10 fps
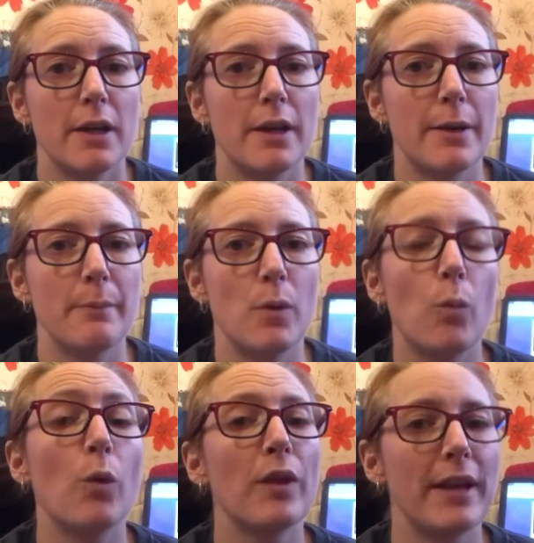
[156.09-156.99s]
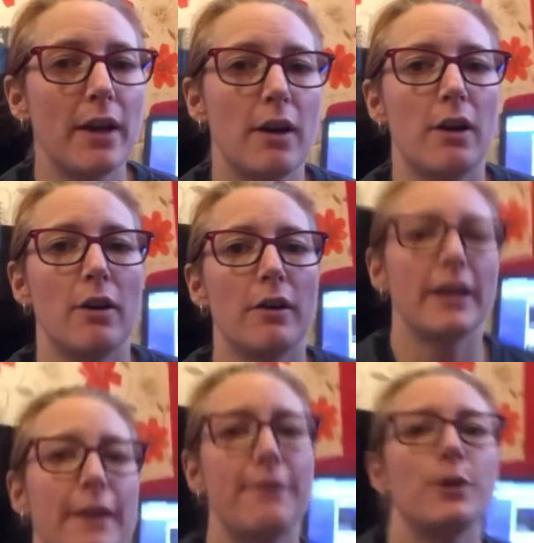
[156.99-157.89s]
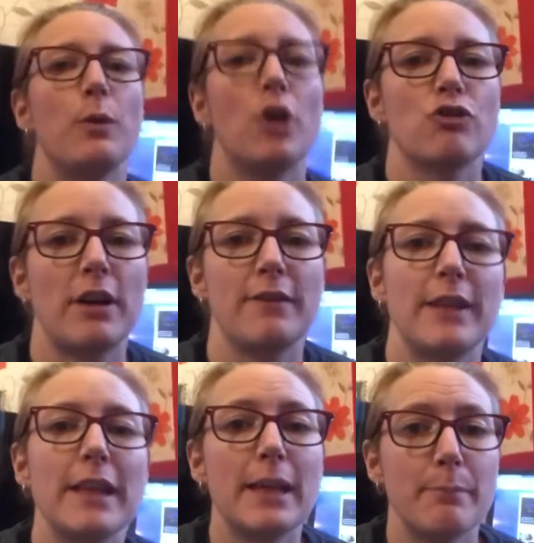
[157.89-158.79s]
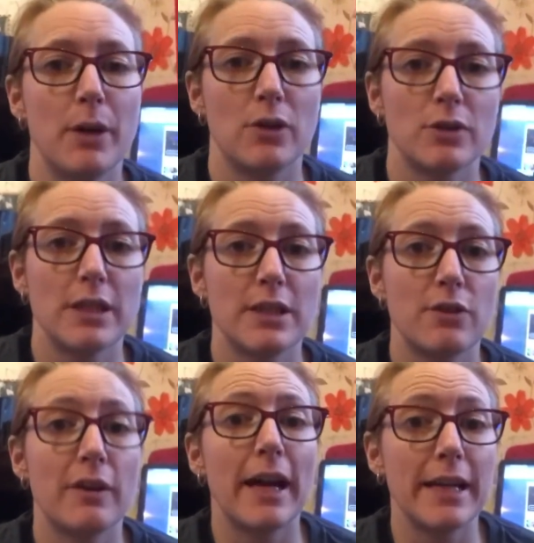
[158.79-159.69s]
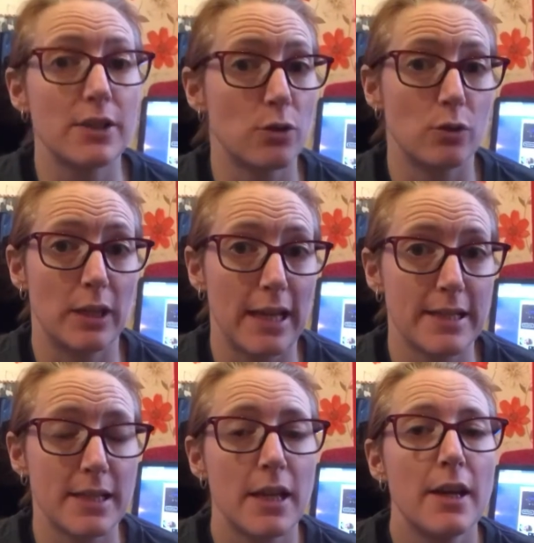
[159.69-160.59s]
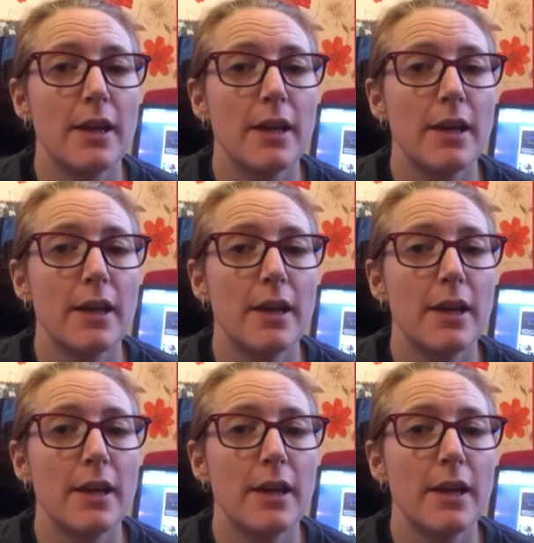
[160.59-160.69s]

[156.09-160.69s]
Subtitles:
Well, they are if you are travelling in parties of 8 or less.